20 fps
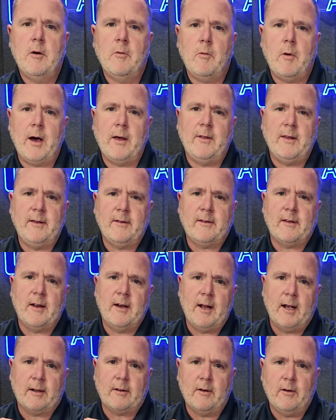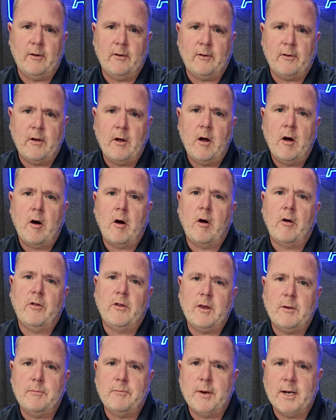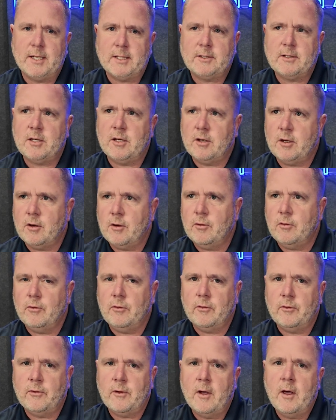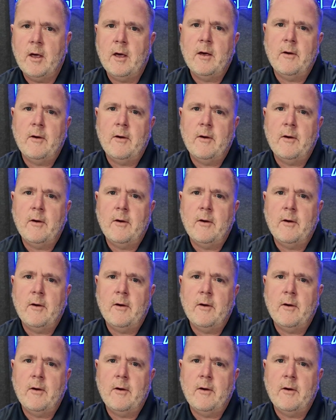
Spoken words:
why these connectors are the best to use